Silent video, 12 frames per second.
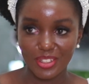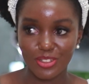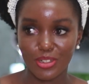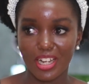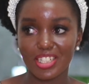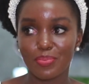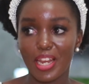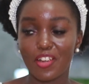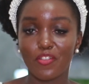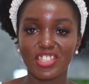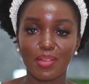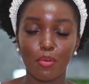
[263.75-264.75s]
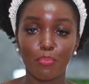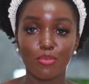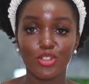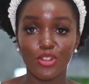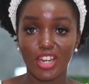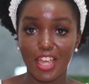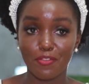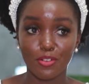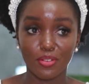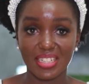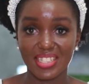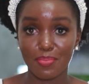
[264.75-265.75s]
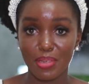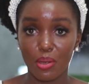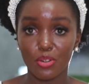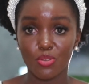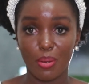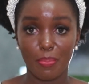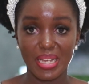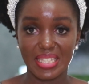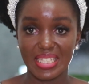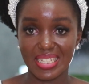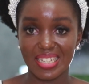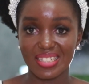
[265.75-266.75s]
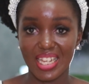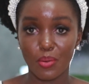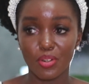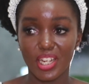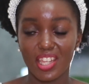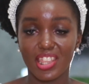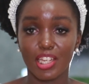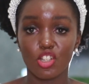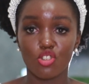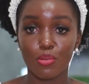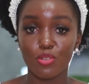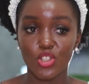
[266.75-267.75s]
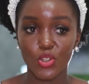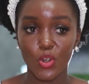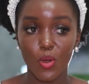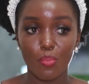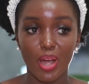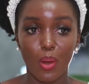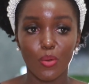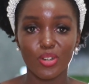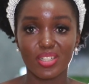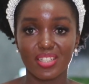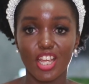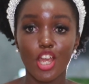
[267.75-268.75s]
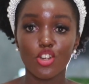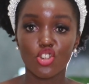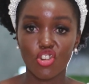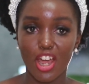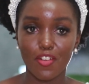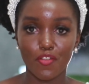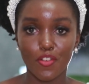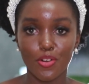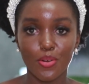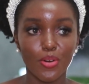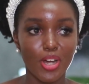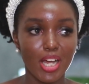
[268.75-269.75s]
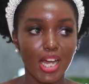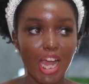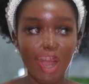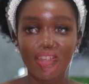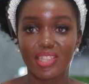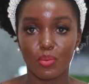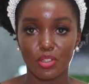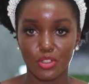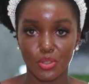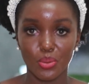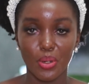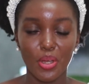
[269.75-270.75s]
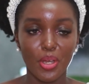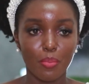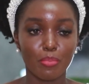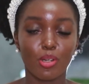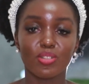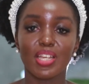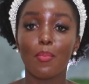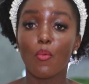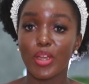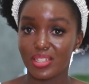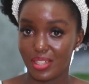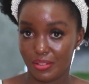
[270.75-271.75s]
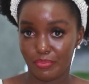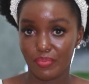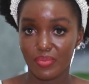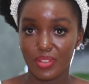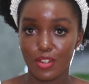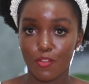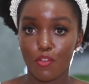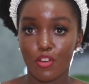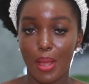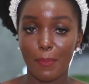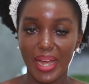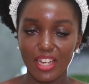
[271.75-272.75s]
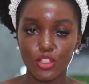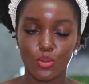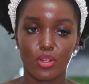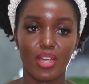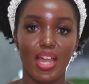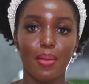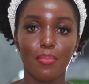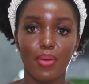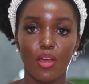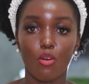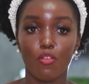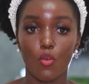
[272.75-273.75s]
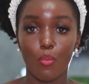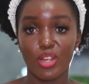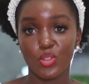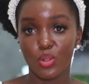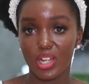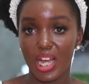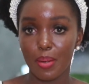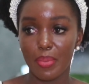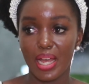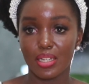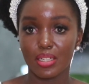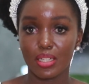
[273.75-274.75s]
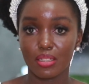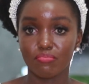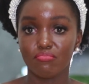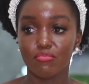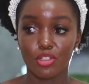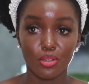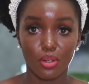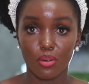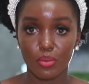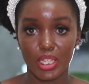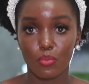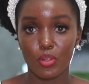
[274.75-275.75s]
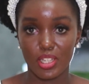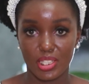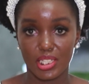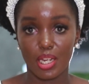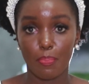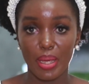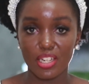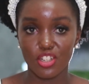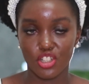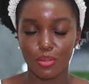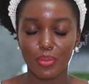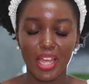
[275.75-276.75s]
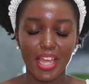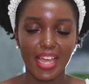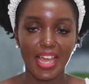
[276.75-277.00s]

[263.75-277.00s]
You can't, like, for example, put your life on hold and say, me, I want to do a master's, I won't get that dream job, I won't travel, things I want to do, because I'm waiting for a man to come or a woman to come, and we start a partnership.